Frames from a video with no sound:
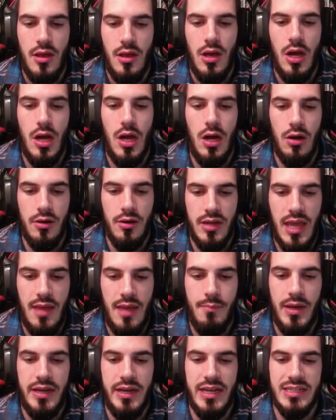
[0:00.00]
Oh, okay,
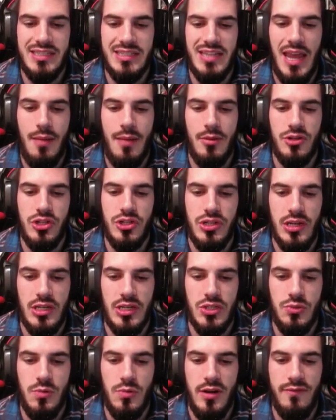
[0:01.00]
my next damage is
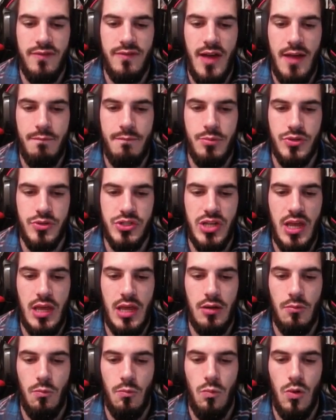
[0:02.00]

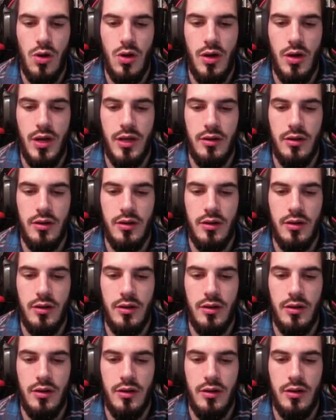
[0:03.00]
25%. 1,